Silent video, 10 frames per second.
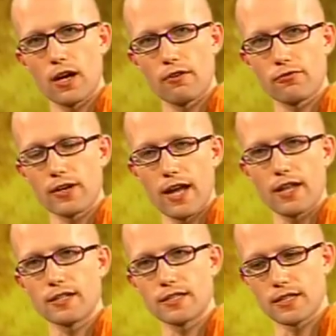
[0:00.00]
of
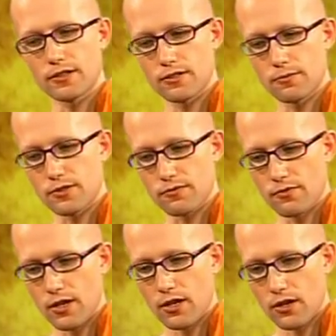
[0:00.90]
reality in terms
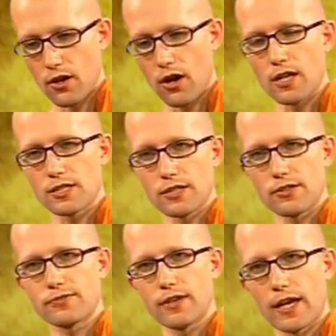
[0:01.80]
of cause
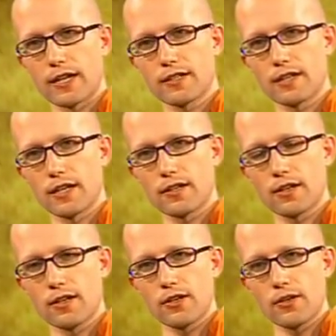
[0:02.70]
and effect, that
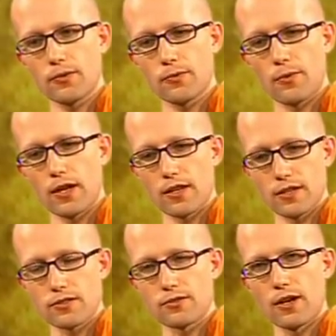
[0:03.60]
when
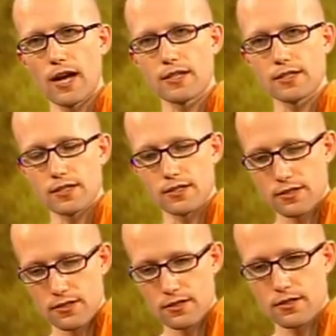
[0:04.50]
this
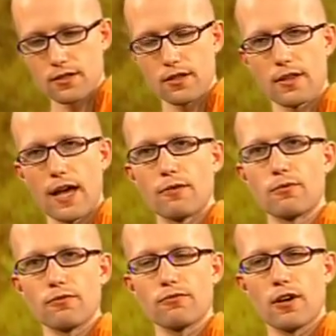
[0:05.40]
arises, that
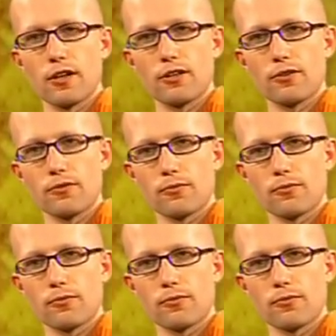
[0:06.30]
will follow.